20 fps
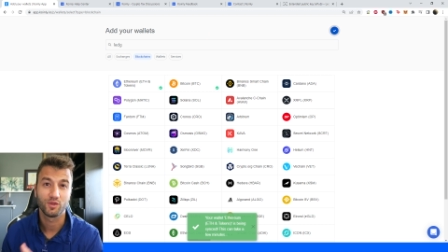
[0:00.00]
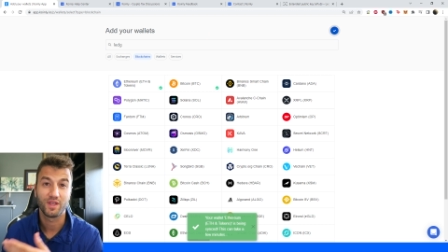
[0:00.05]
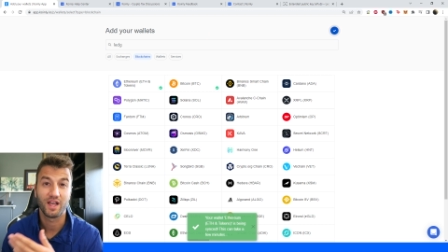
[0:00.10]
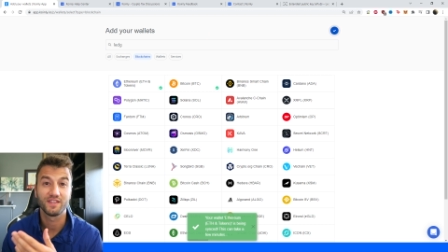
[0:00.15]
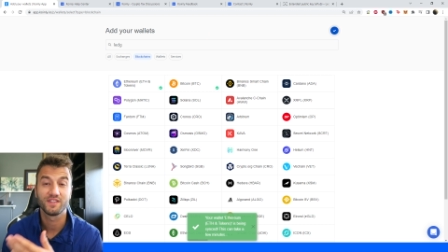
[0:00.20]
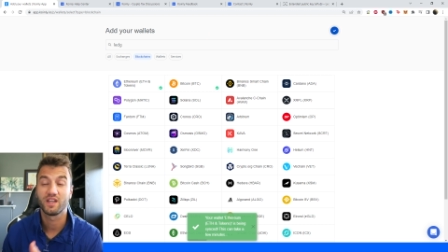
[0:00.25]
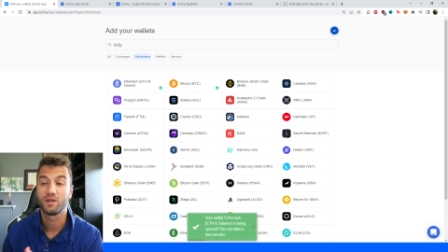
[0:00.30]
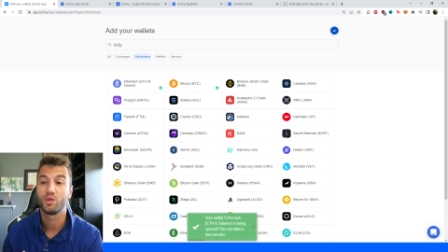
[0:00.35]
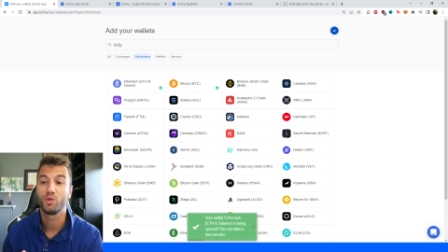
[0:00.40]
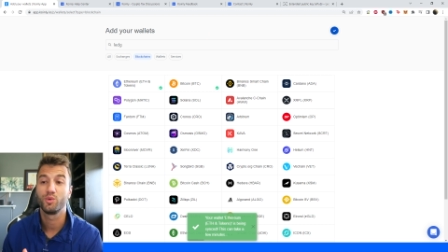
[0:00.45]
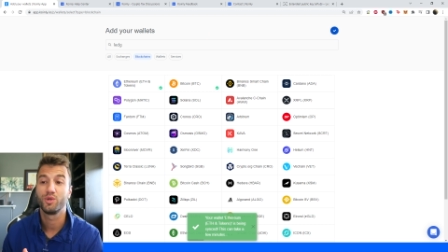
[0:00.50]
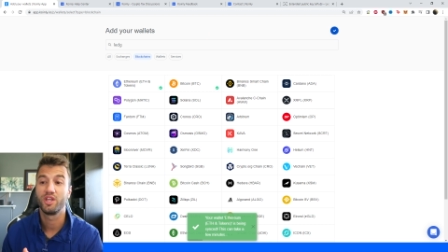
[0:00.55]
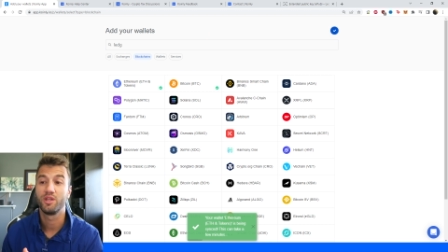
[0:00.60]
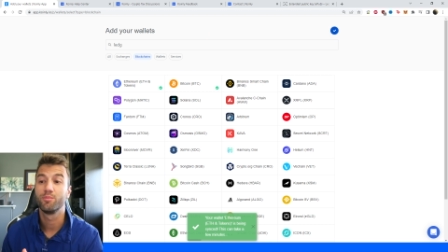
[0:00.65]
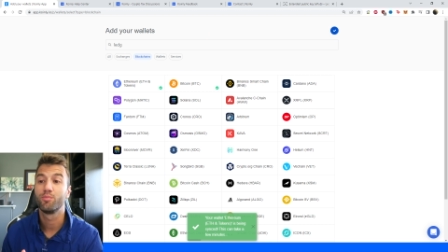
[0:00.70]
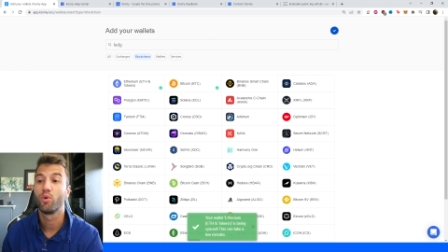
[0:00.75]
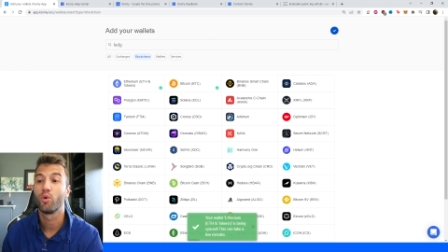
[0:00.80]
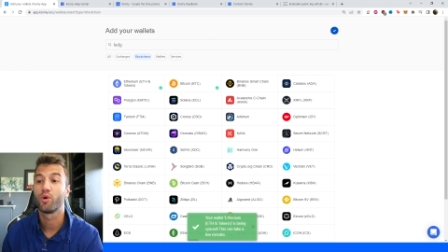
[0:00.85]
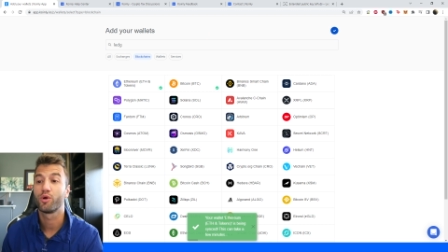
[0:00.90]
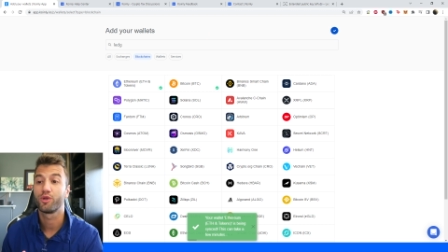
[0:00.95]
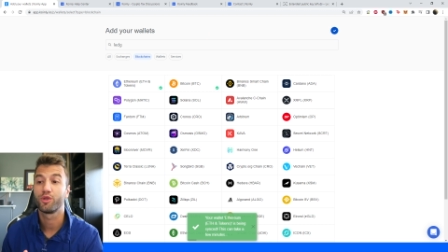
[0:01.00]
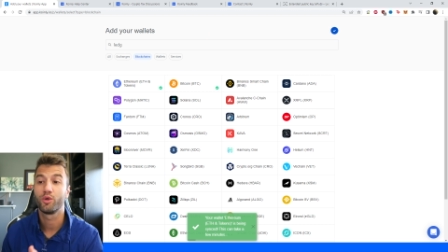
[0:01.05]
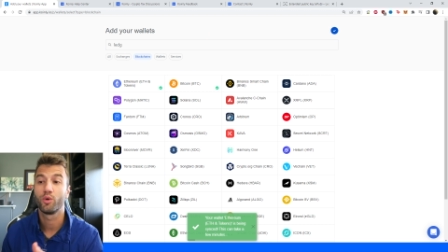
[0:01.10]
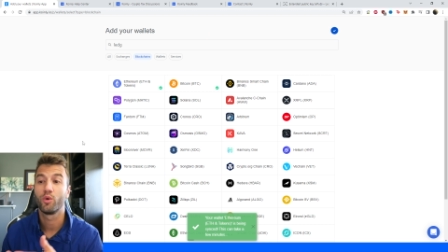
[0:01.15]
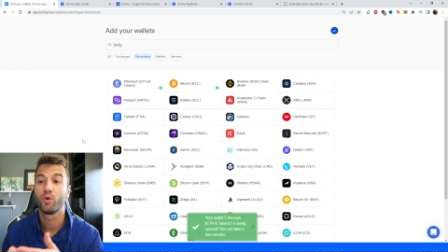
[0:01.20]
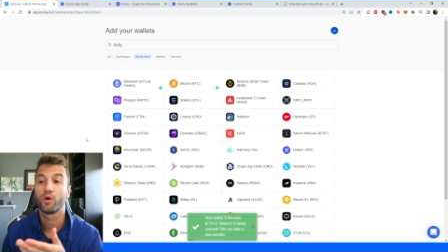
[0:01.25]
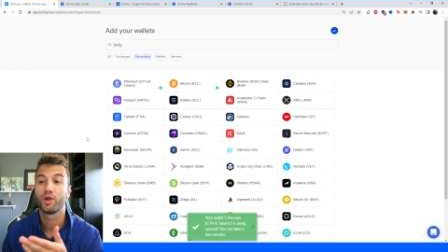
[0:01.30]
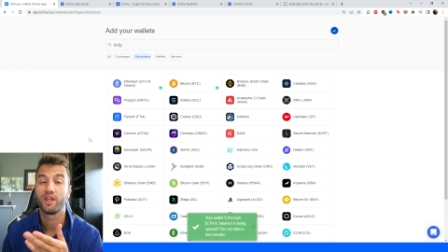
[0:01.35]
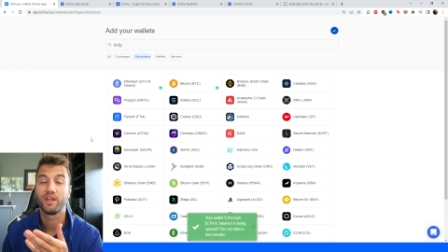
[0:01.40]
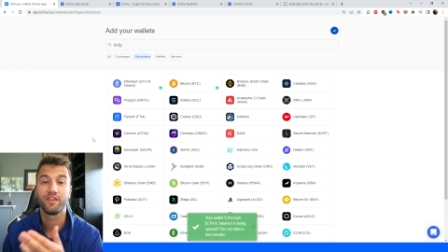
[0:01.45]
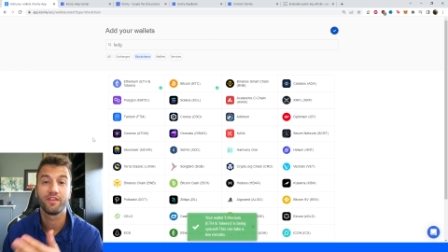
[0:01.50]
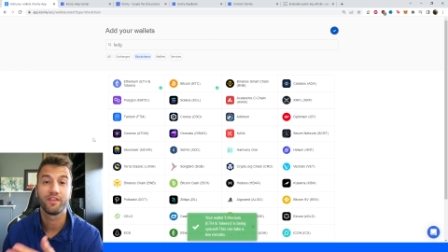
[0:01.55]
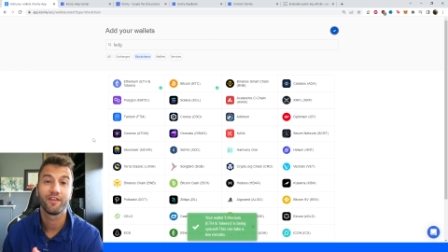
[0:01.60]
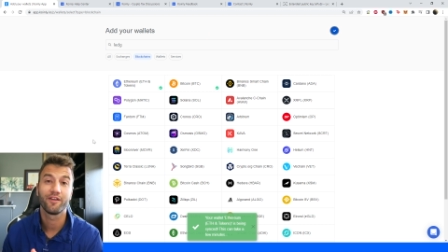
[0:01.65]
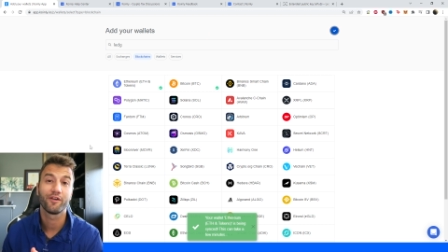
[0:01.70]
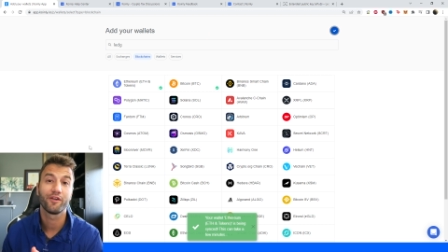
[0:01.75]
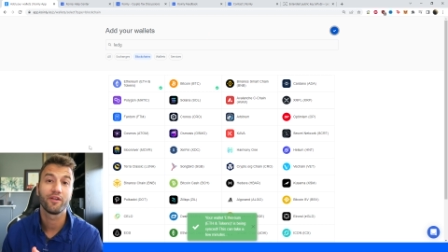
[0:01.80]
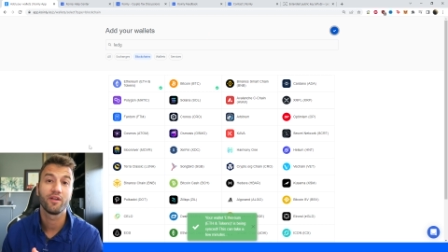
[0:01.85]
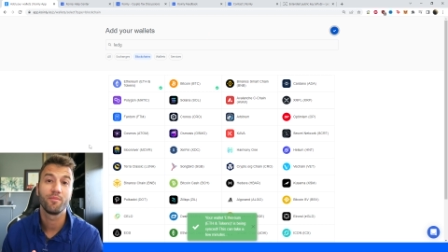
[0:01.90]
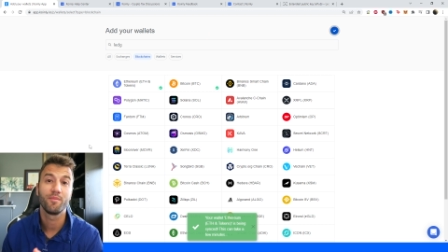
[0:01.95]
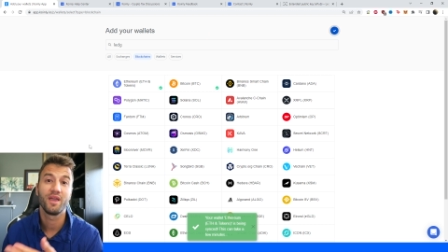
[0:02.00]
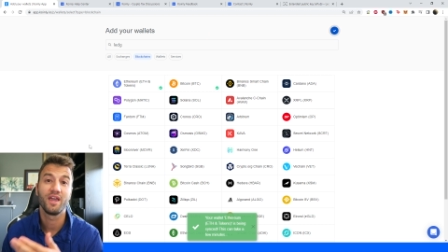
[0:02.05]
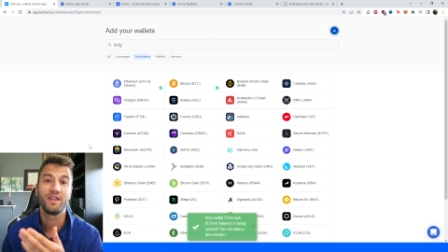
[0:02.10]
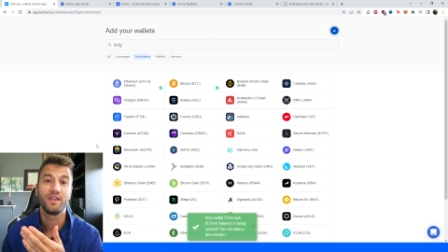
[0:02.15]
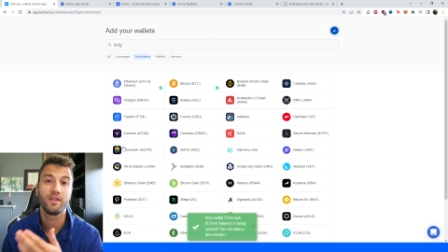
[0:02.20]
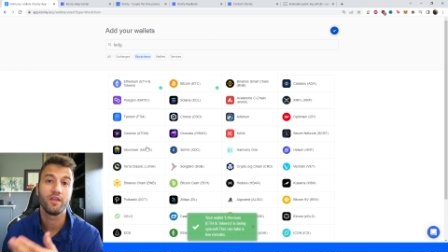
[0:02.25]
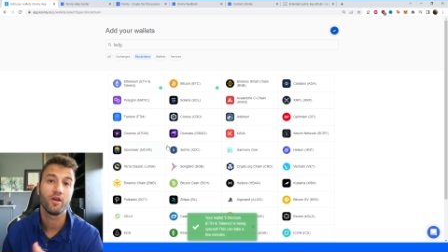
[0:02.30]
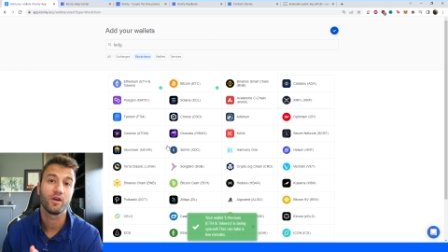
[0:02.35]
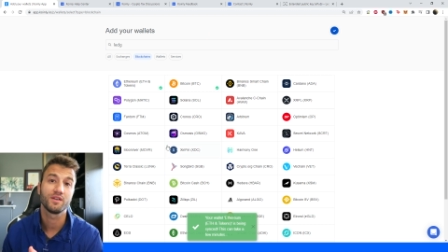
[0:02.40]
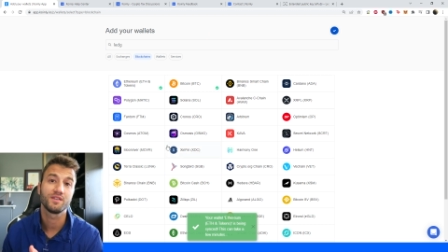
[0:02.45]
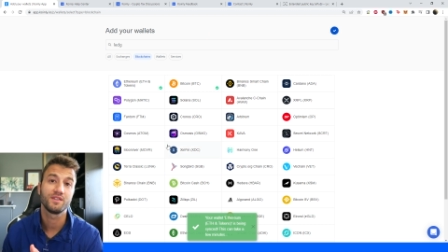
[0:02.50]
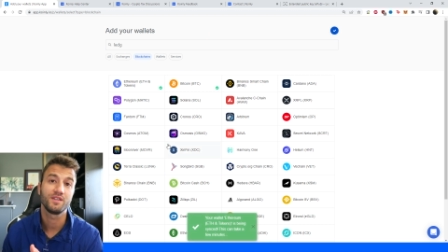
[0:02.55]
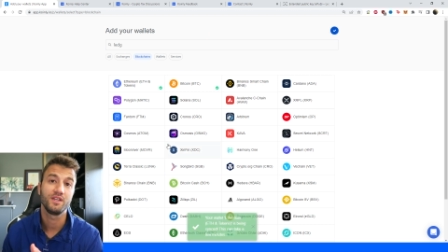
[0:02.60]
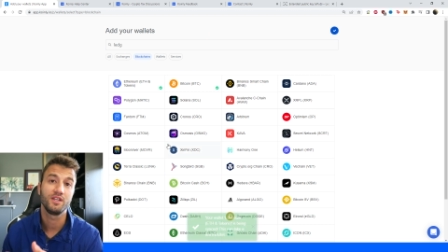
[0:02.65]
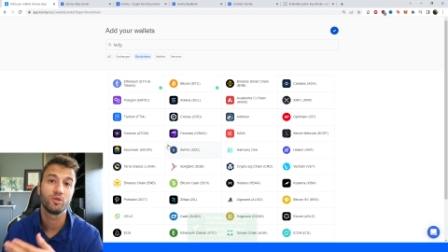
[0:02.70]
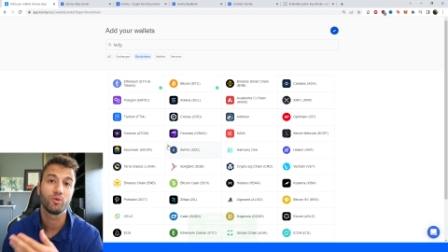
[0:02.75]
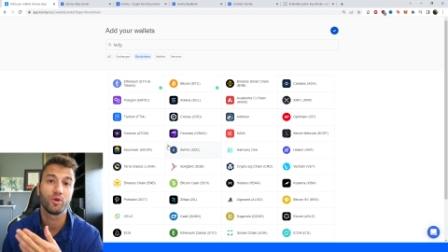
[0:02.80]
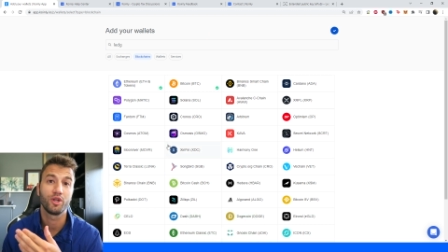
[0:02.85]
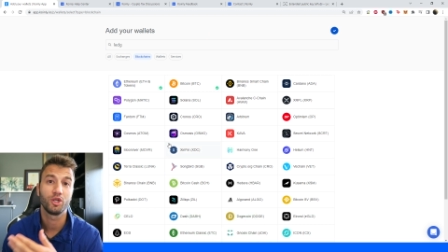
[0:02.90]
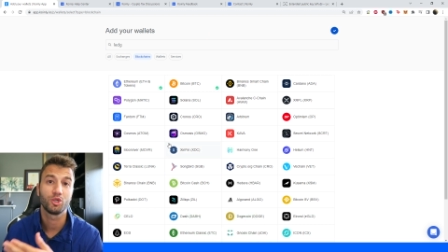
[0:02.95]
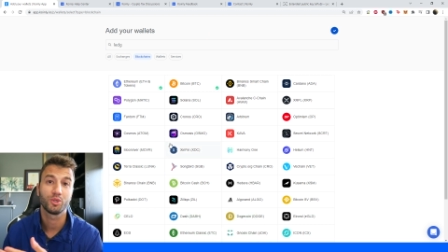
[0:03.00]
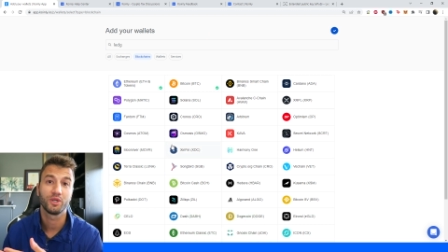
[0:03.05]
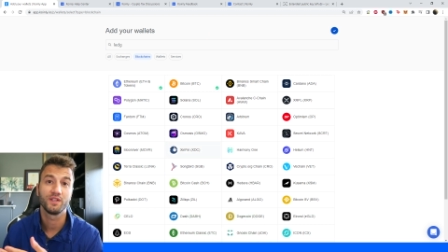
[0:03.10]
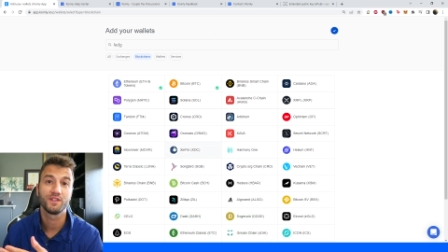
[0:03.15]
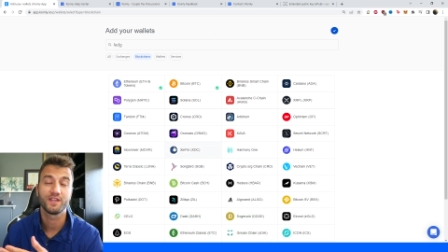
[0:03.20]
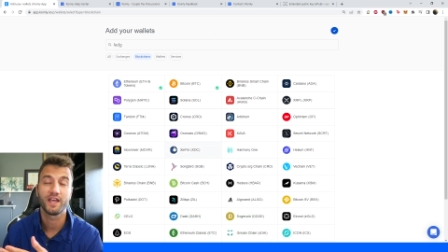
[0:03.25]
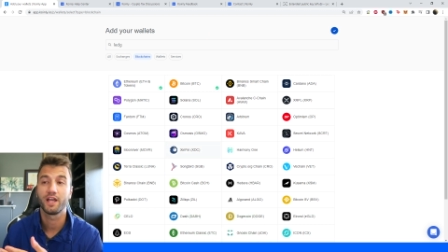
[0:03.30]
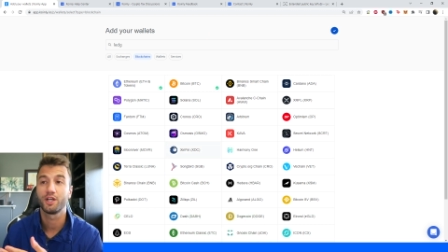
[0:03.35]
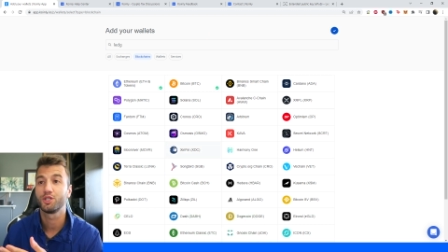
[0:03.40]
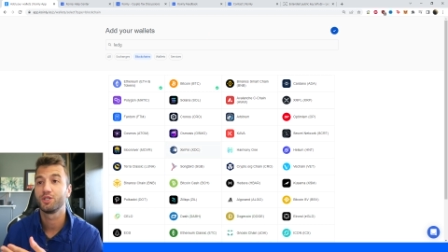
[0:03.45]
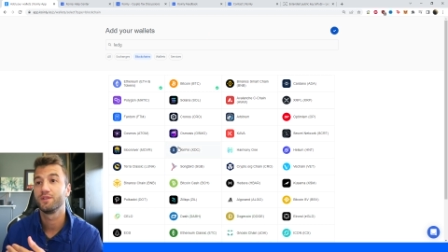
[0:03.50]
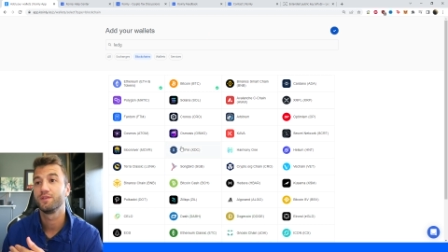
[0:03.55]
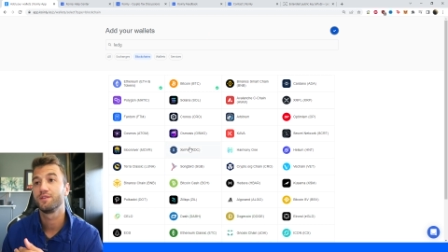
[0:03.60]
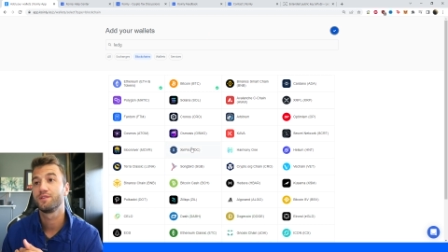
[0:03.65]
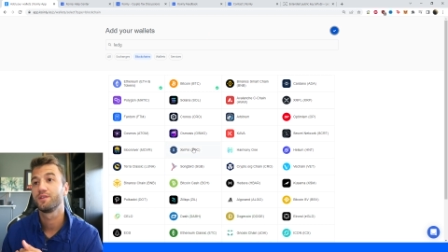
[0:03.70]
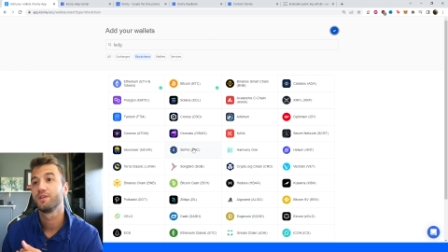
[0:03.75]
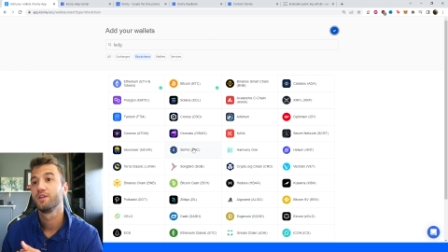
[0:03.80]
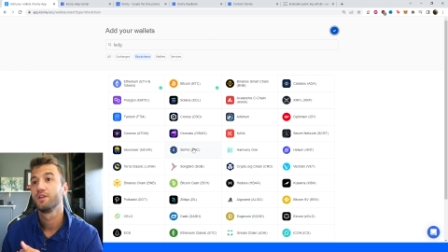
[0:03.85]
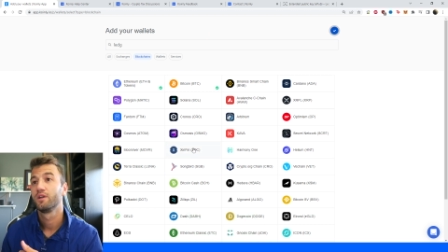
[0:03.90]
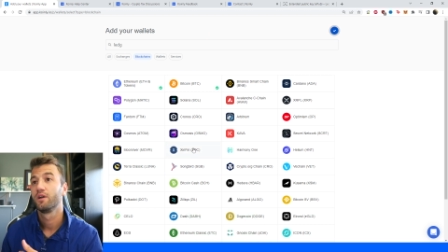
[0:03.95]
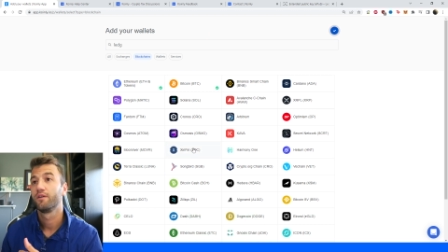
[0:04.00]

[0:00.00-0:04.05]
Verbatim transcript: So that's how you would import your Ethereum and E R C twenty transactions